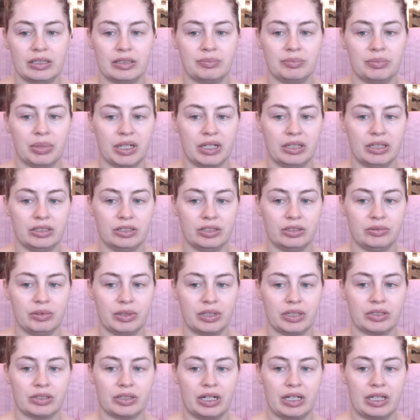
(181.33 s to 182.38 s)
but I do want
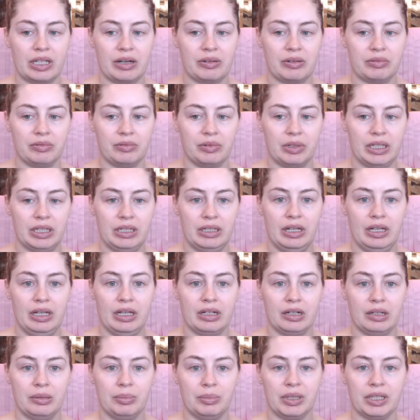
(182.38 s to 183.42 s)
to try that one. And
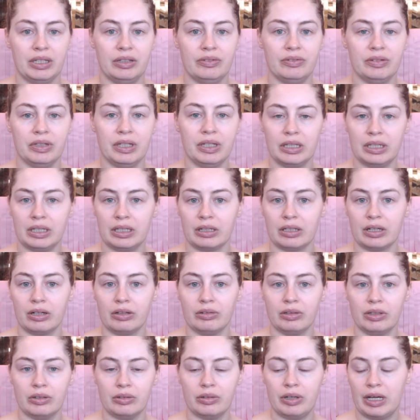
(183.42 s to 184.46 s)
I believe Lily
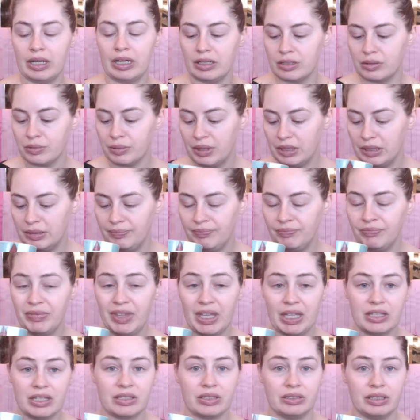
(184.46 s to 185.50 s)
Lolo has one.
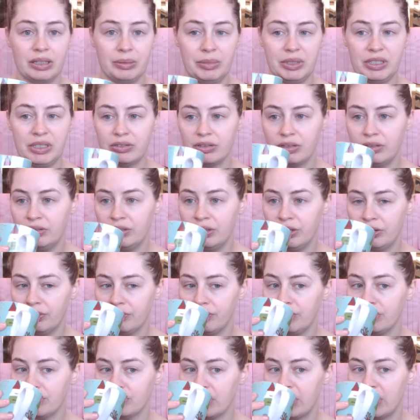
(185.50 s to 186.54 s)
So let me know if
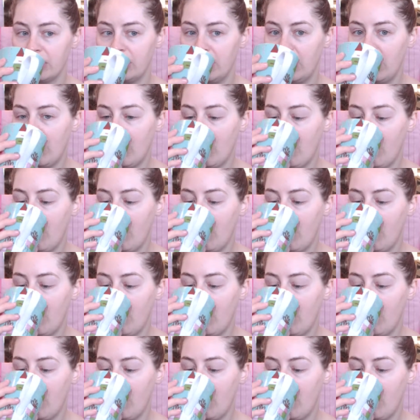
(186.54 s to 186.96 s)
you tried that.